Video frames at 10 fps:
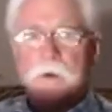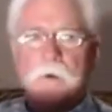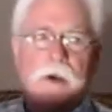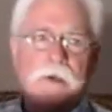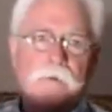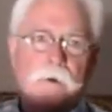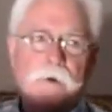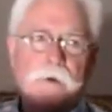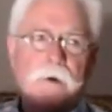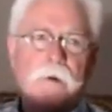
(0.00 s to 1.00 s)
the
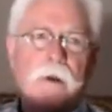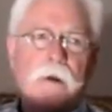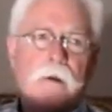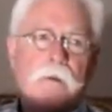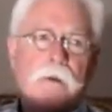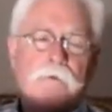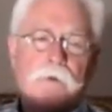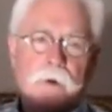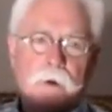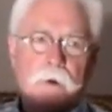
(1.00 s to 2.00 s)
Winterized version,
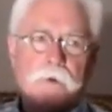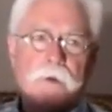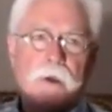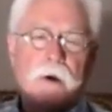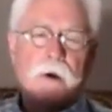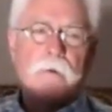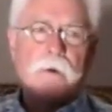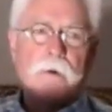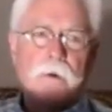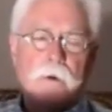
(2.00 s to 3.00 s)
the footnotes
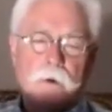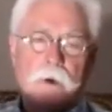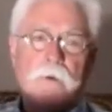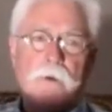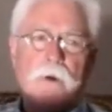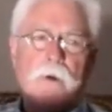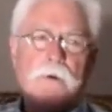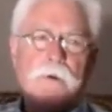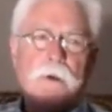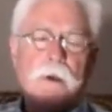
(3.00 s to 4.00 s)
there. You can look at
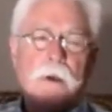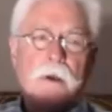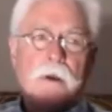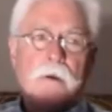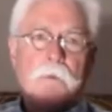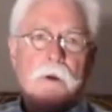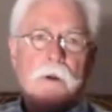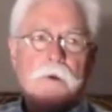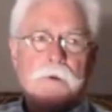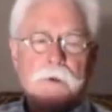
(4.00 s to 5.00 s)
those.
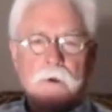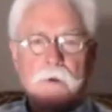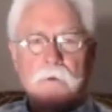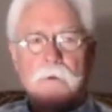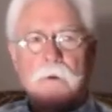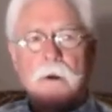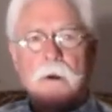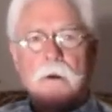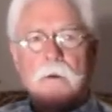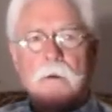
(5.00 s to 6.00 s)
But also,
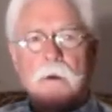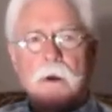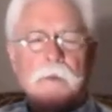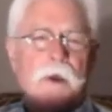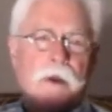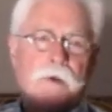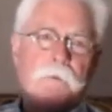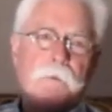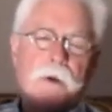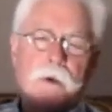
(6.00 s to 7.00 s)
I think
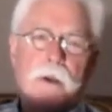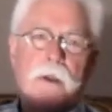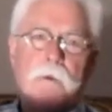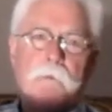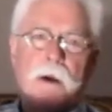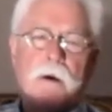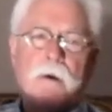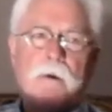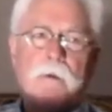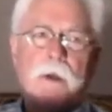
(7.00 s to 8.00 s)
it's abundantly
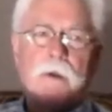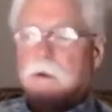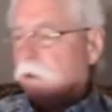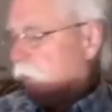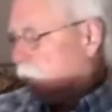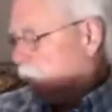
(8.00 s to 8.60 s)
apparent that